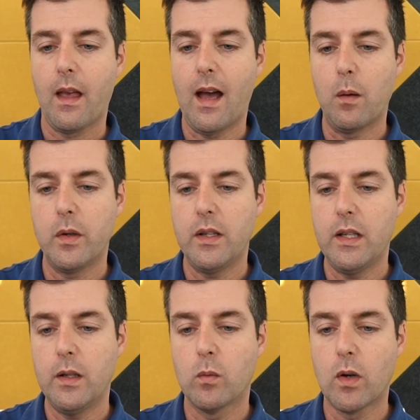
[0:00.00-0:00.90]
I would
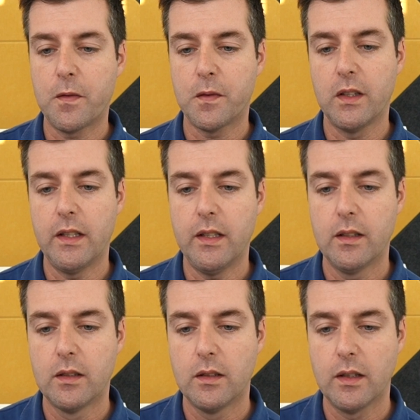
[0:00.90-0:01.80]
need
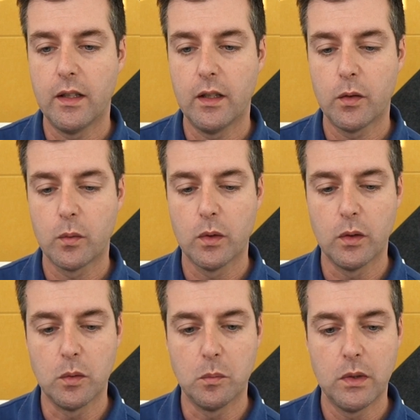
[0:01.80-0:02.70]
roughly in this
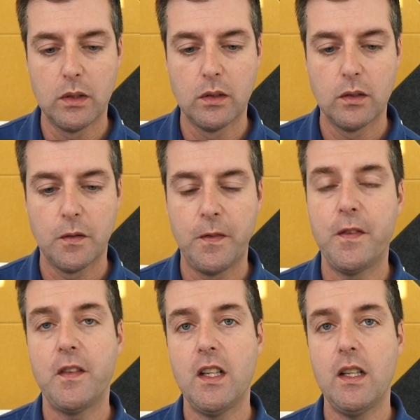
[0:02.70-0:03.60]
room
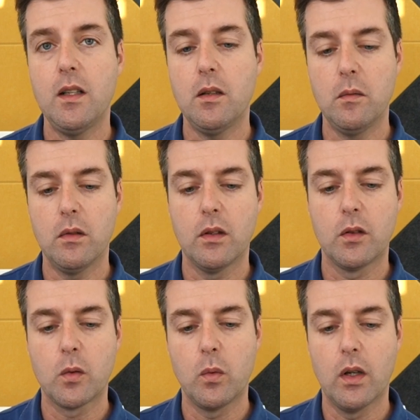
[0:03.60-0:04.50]
15
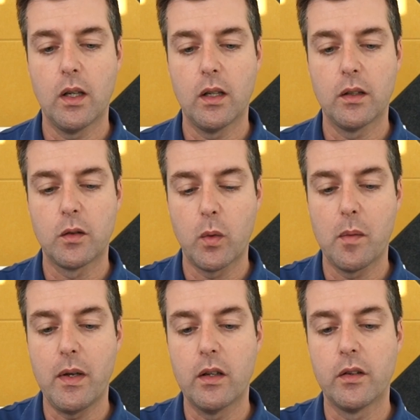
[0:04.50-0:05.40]
uh,
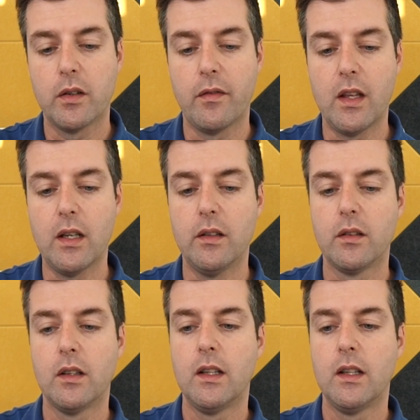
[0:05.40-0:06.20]
square meters of these